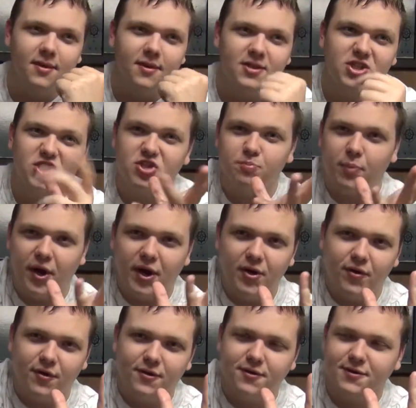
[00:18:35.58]

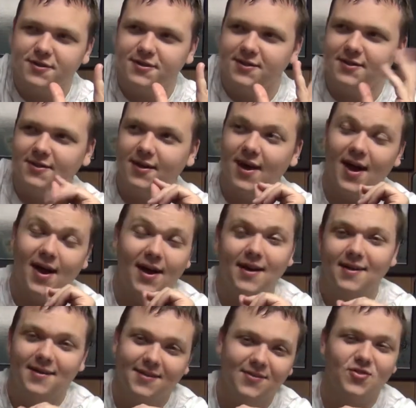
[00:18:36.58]
spirals, and yeah,
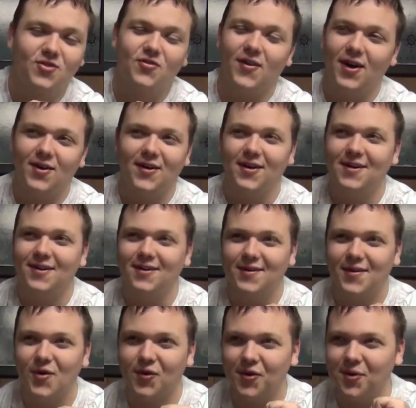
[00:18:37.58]
it was very
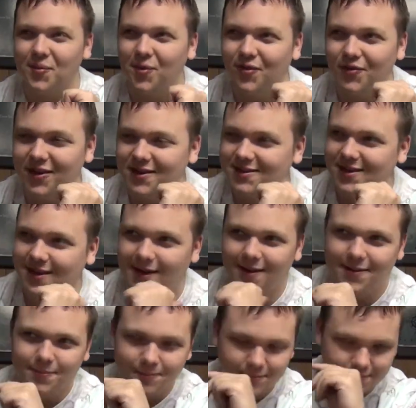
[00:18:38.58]
horror movie
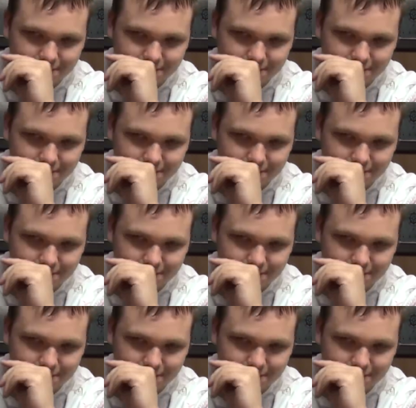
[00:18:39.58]
asylum.